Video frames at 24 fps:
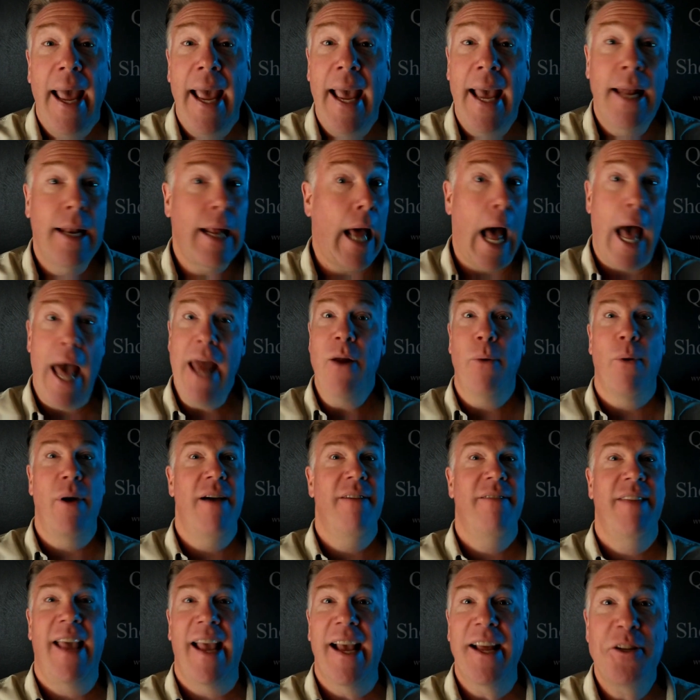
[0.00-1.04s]
And I don't
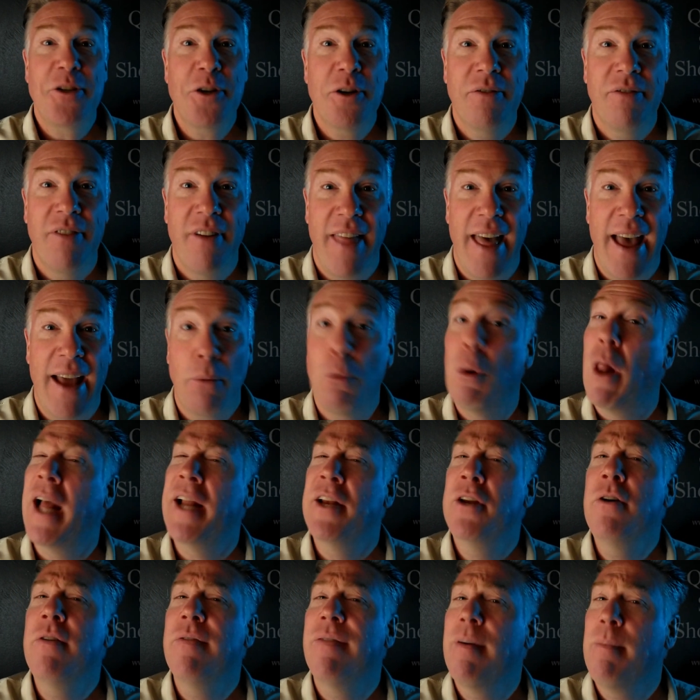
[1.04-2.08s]
have the answer for that. Well,
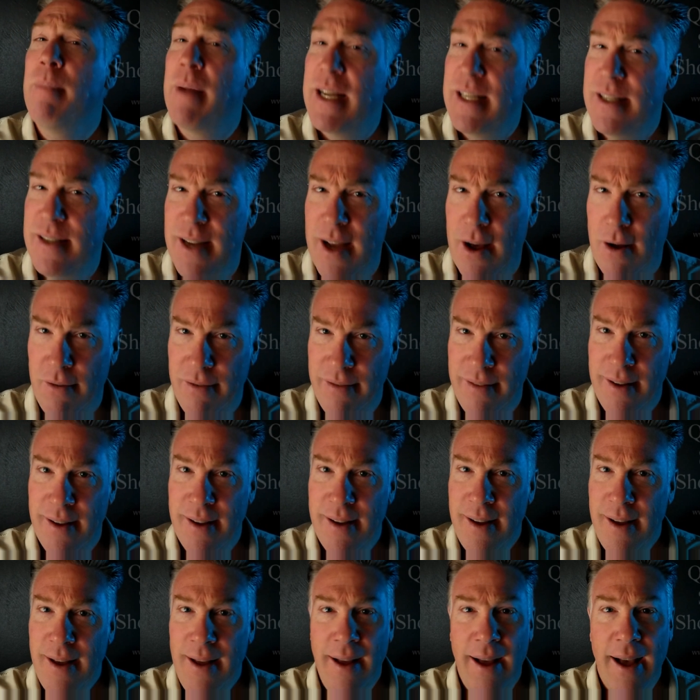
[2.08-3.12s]
I do for myself.
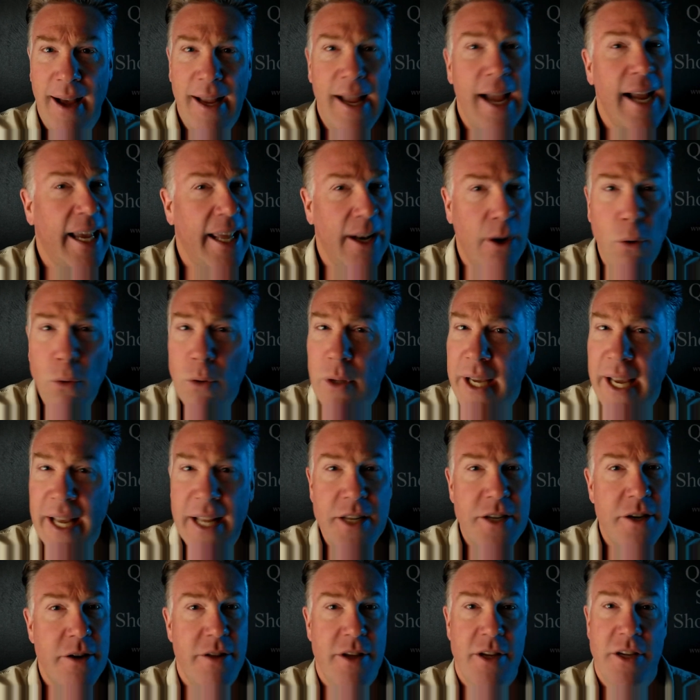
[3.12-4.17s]
I, I can only
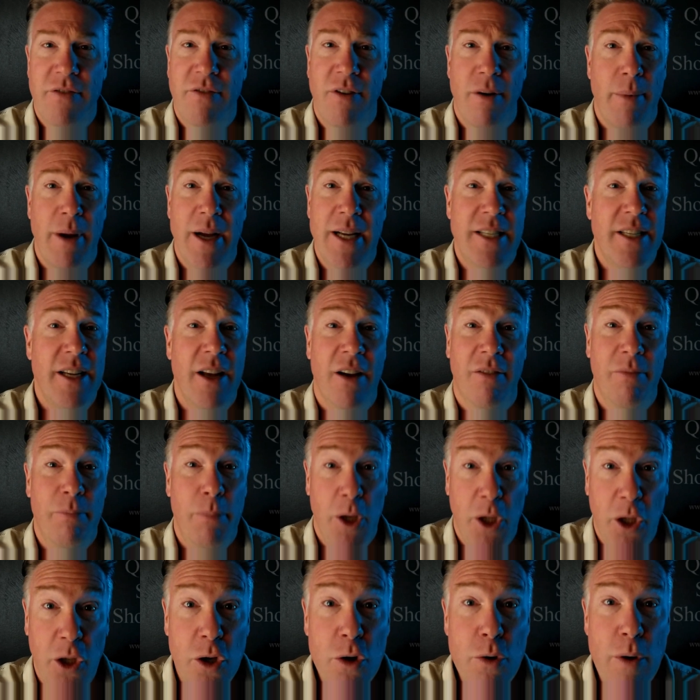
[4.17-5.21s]
answer this for myself,
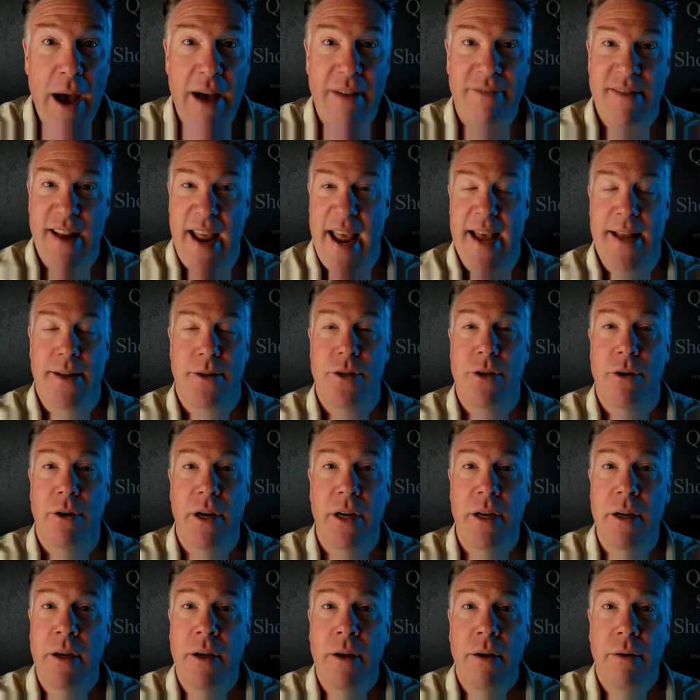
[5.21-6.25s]
but you have to answer
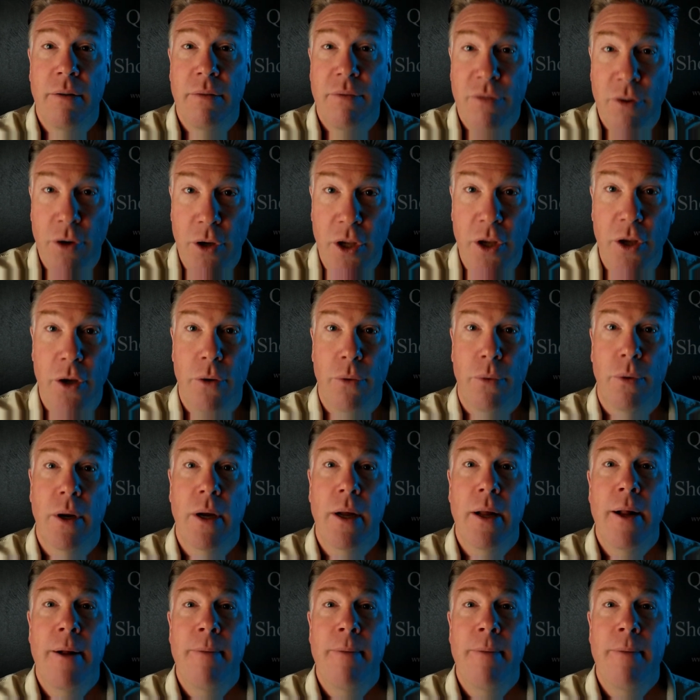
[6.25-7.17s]
it for you.